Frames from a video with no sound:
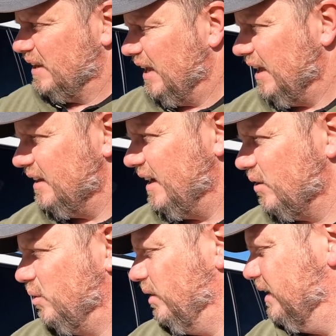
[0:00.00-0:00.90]
and how
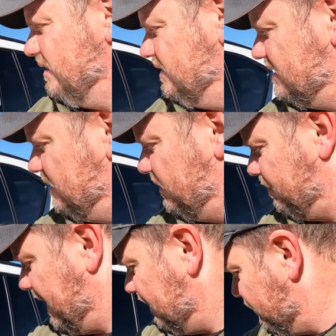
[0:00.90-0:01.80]
cool it is. And let's see what the
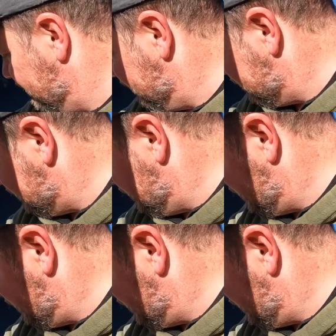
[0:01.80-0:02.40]
payload is.